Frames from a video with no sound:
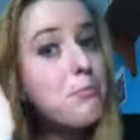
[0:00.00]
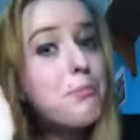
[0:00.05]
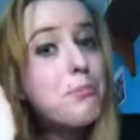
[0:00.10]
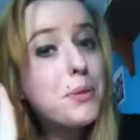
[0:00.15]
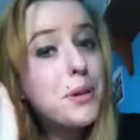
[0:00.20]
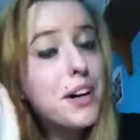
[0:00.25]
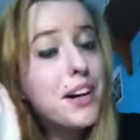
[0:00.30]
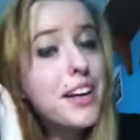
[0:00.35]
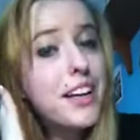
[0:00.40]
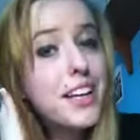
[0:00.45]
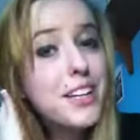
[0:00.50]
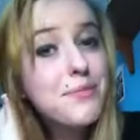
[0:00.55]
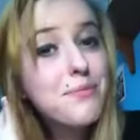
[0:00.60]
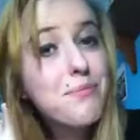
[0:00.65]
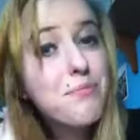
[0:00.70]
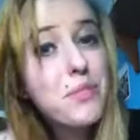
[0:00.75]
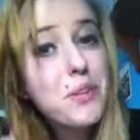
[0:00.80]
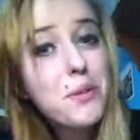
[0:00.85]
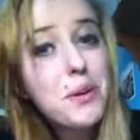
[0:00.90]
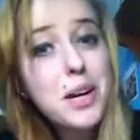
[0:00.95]
But
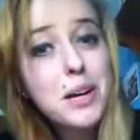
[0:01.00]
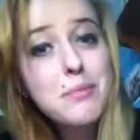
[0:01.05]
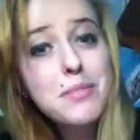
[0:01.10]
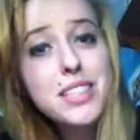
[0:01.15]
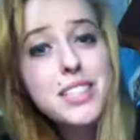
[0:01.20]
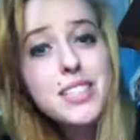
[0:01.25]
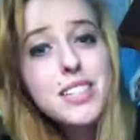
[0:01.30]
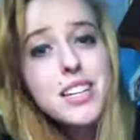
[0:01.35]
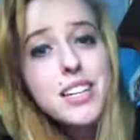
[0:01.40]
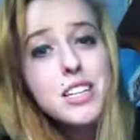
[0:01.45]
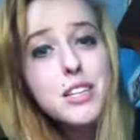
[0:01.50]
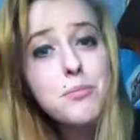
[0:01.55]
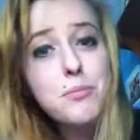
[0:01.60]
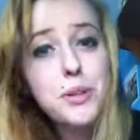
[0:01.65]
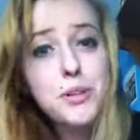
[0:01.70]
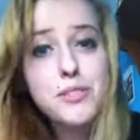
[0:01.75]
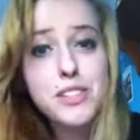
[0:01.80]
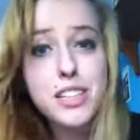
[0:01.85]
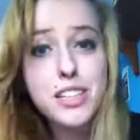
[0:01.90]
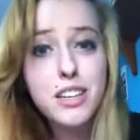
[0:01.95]
when I'm listening to
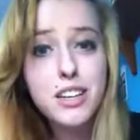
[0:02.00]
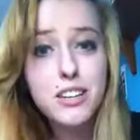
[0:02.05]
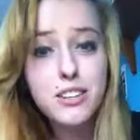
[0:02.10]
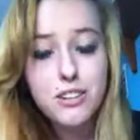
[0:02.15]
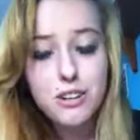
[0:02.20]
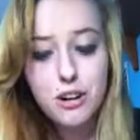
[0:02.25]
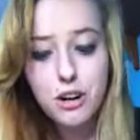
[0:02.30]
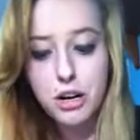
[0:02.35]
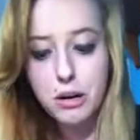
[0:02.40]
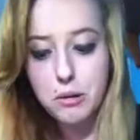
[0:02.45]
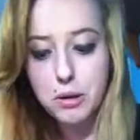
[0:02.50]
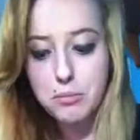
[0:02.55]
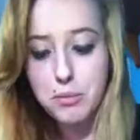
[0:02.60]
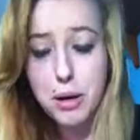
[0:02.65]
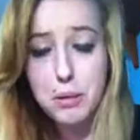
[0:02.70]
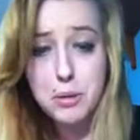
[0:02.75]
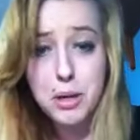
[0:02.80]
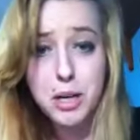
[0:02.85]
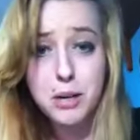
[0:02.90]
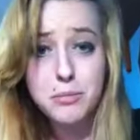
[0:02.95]
music in the car with
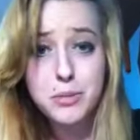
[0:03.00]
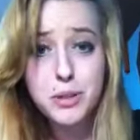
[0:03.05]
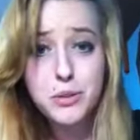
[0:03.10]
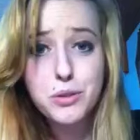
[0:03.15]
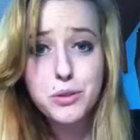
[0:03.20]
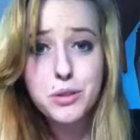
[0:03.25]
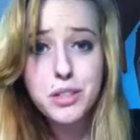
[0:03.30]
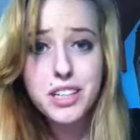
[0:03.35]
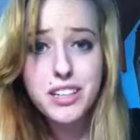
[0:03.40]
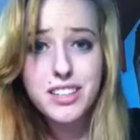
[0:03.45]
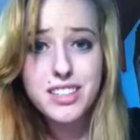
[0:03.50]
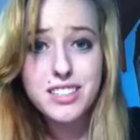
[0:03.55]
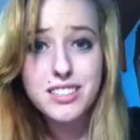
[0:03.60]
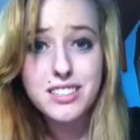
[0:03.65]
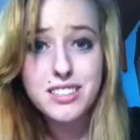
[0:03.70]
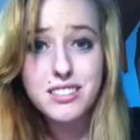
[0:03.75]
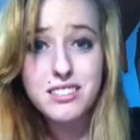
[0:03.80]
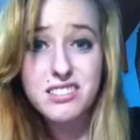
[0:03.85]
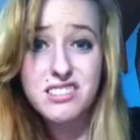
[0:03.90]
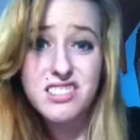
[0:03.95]
my mom, usually,
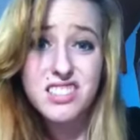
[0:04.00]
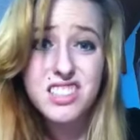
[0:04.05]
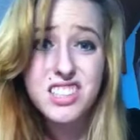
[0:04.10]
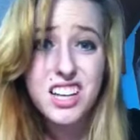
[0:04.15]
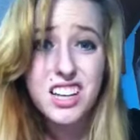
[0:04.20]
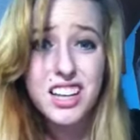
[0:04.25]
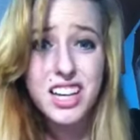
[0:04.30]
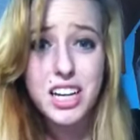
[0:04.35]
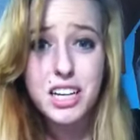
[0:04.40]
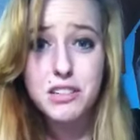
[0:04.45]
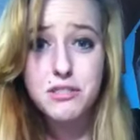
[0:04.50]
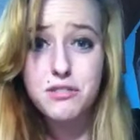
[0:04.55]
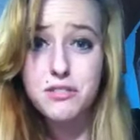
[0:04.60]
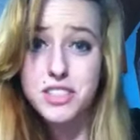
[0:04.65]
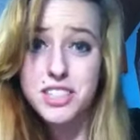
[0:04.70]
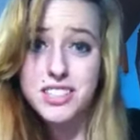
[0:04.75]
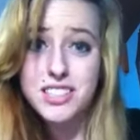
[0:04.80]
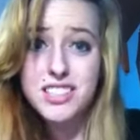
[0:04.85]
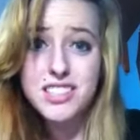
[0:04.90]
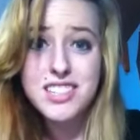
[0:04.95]
because not like I have
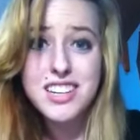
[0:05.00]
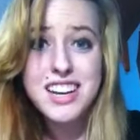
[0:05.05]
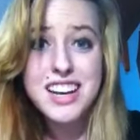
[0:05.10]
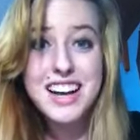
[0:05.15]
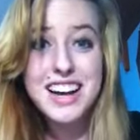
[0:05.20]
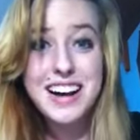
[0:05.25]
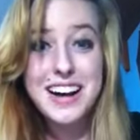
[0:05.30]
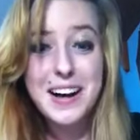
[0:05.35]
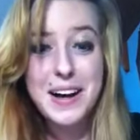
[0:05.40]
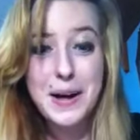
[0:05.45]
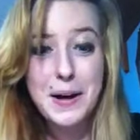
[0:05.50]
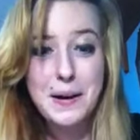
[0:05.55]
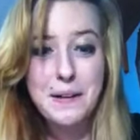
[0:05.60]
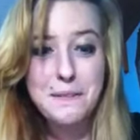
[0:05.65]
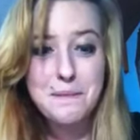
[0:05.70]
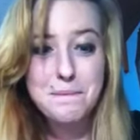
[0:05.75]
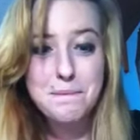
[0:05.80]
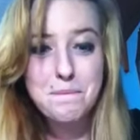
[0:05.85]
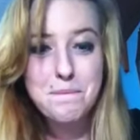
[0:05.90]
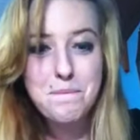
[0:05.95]
friends,
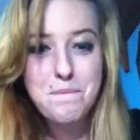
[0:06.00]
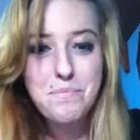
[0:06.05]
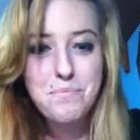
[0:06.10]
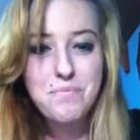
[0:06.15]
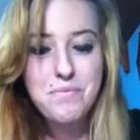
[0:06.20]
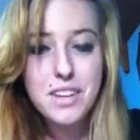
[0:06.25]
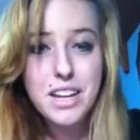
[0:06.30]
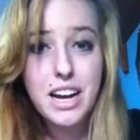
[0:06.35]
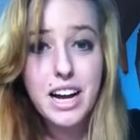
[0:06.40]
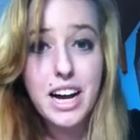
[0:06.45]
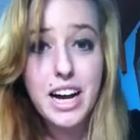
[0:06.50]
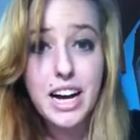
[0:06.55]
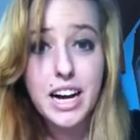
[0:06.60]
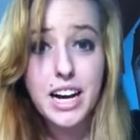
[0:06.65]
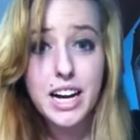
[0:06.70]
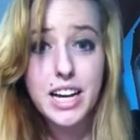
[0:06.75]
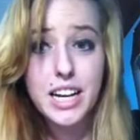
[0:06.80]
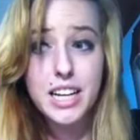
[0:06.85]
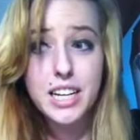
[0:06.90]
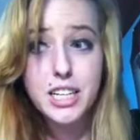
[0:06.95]
I
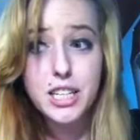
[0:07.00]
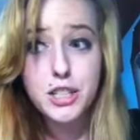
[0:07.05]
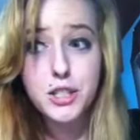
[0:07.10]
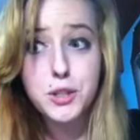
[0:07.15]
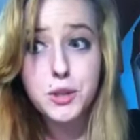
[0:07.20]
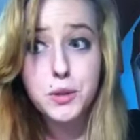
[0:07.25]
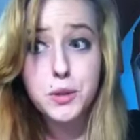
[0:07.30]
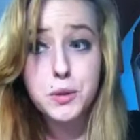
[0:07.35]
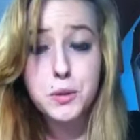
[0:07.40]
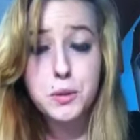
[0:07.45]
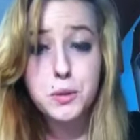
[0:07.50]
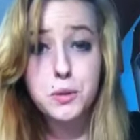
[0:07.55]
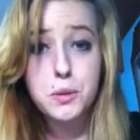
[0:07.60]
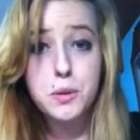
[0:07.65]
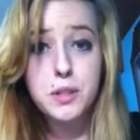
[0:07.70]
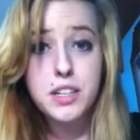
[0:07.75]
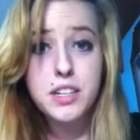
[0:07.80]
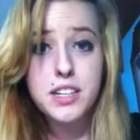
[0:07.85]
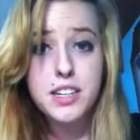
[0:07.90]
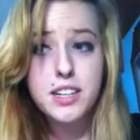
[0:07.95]

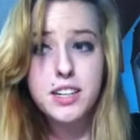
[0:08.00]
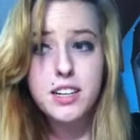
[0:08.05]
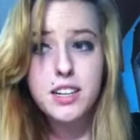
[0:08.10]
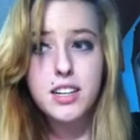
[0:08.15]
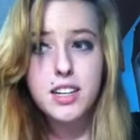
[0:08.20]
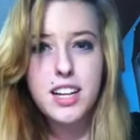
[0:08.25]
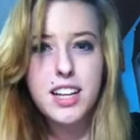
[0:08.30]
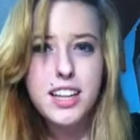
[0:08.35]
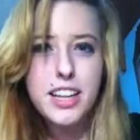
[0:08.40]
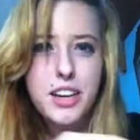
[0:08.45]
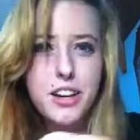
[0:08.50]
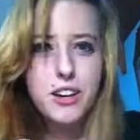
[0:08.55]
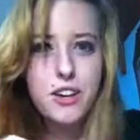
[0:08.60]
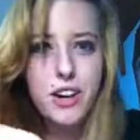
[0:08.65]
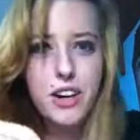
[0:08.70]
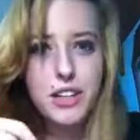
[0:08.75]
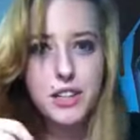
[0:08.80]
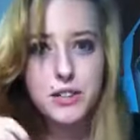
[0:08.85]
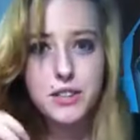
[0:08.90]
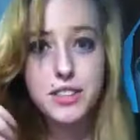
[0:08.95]
do, like, you
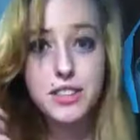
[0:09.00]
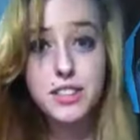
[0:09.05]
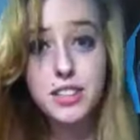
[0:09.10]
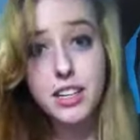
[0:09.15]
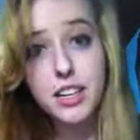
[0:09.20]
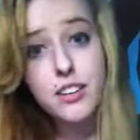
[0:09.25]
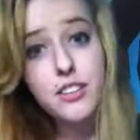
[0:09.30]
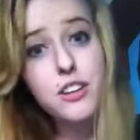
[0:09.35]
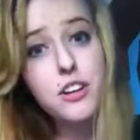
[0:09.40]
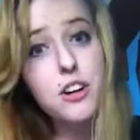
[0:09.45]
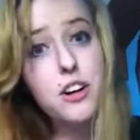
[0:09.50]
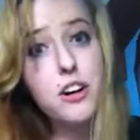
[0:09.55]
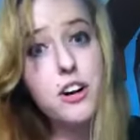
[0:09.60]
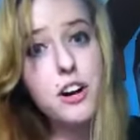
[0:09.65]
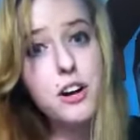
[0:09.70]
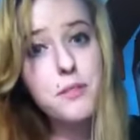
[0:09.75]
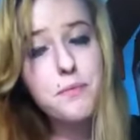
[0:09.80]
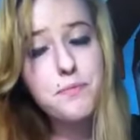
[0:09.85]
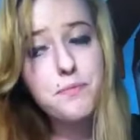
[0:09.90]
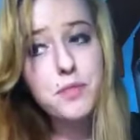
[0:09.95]
know how you sing in the
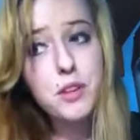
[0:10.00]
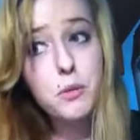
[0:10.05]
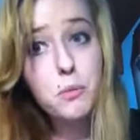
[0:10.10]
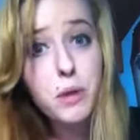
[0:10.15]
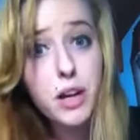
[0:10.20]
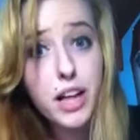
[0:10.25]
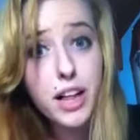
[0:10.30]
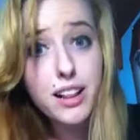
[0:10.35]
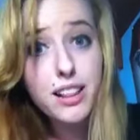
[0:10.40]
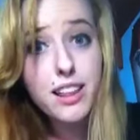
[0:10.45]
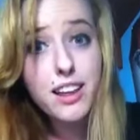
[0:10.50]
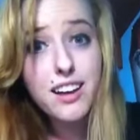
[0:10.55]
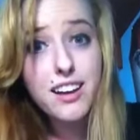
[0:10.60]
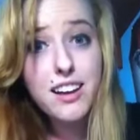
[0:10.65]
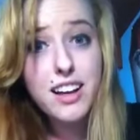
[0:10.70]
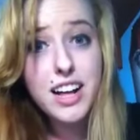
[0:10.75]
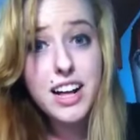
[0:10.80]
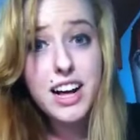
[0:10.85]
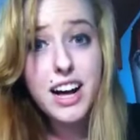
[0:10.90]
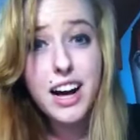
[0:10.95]
car? Well,
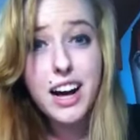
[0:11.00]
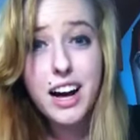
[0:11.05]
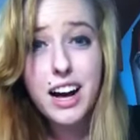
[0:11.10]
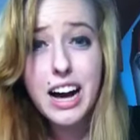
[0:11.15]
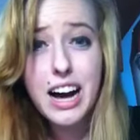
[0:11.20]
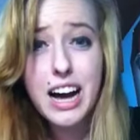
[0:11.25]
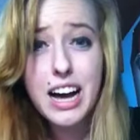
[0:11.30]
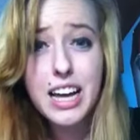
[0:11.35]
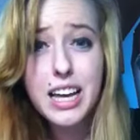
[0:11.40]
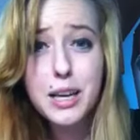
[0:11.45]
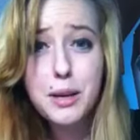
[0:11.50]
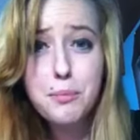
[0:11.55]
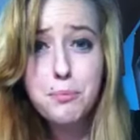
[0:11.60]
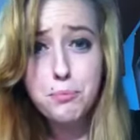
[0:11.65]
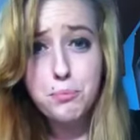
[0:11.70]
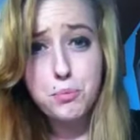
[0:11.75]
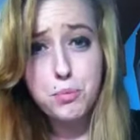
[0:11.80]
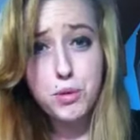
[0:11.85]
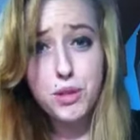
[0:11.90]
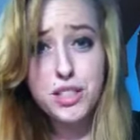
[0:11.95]
I
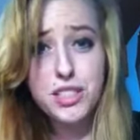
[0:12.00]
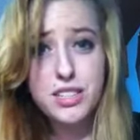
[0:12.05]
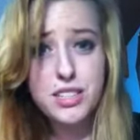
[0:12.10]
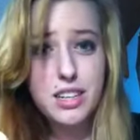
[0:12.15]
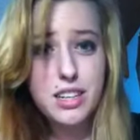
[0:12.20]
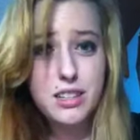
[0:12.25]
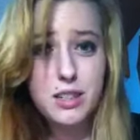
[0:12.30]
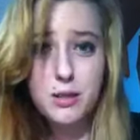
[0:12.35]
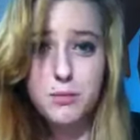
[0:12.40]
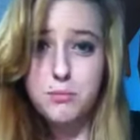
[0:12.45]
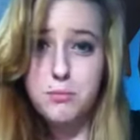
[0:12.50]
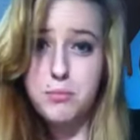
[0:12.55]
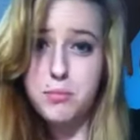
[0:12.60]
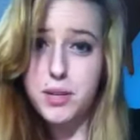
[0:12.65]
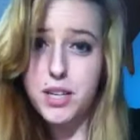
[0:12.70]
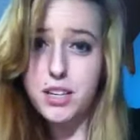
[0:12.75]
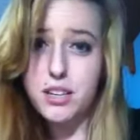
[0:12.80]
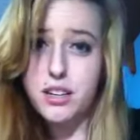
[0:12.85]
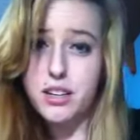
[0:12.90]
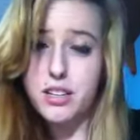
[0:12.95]
pretend to
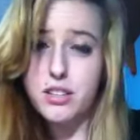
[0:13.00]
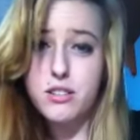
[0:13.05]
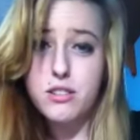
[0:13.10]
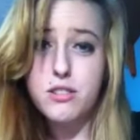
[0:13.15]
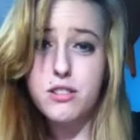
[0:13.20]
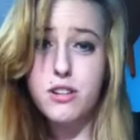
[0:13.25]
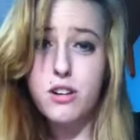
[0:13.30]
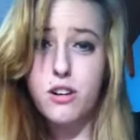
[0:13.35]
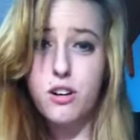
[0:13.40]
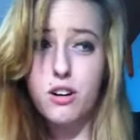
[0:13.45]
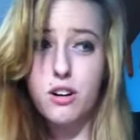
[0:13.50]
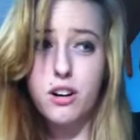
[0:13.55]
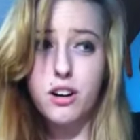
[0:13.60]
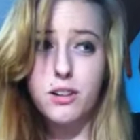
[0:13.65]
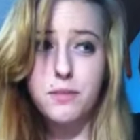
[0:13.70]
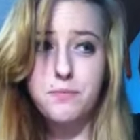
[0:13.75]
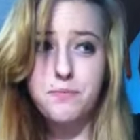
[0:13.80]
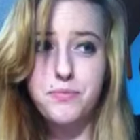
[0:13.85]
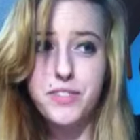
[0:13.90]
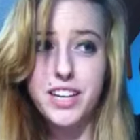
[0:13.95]
be a guitar.